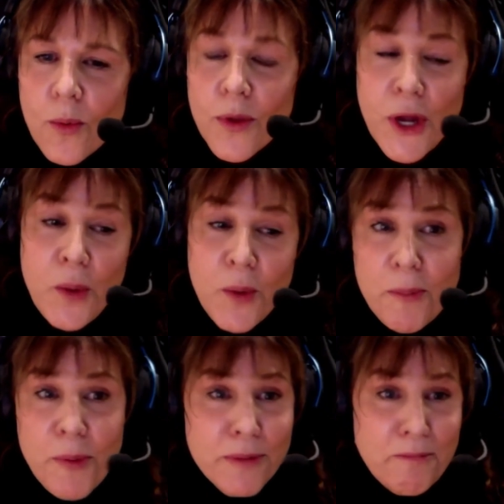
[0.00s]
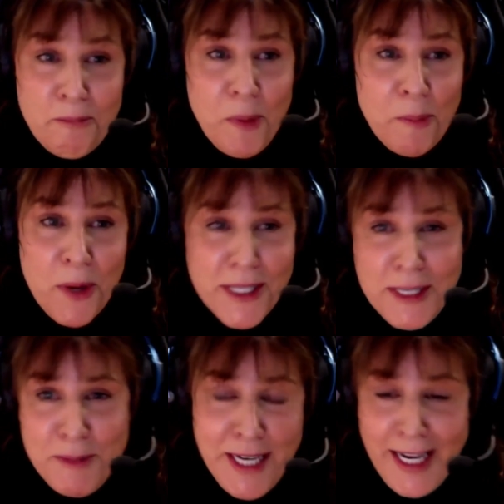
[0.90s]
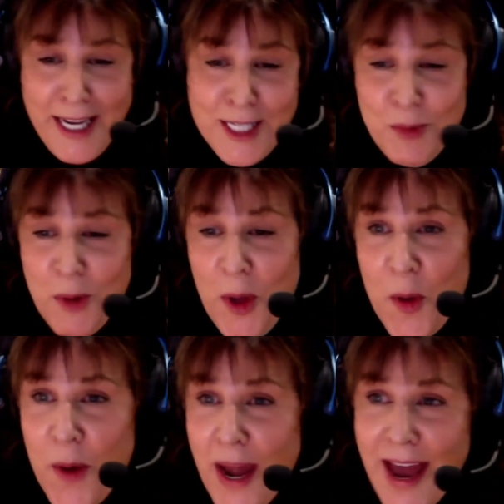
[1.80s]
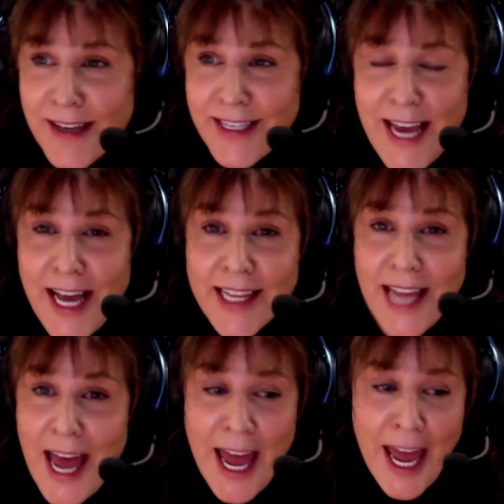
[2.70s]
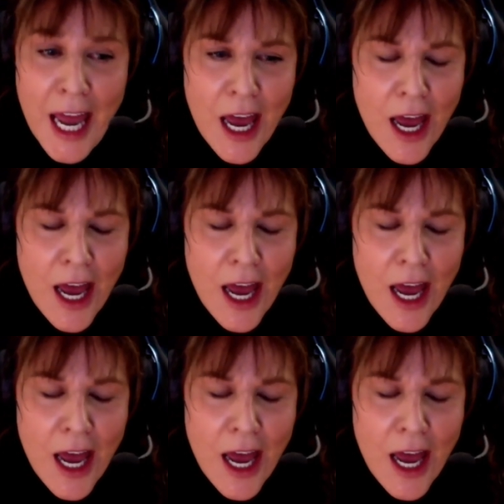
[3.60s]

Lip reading: we bought some tickets, we all went out to LA.